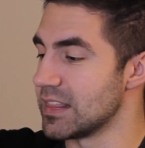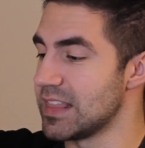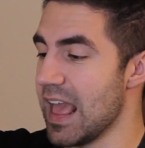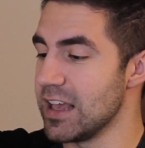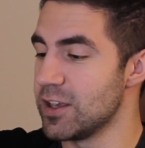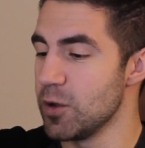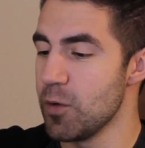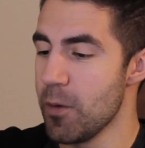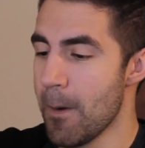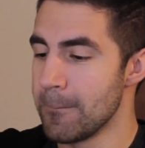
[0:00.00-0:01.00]
Thank
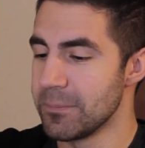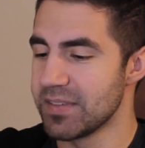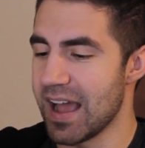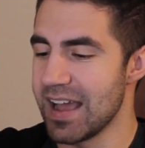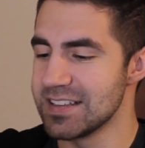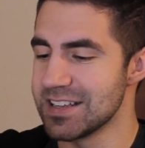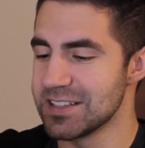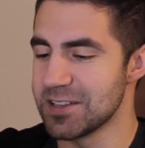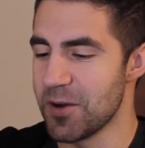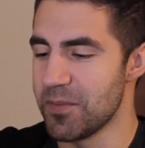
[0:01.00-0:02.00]
you guys
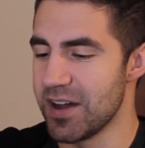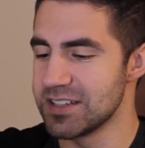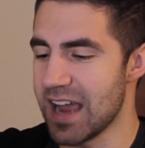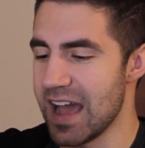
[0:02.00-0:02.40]
so much.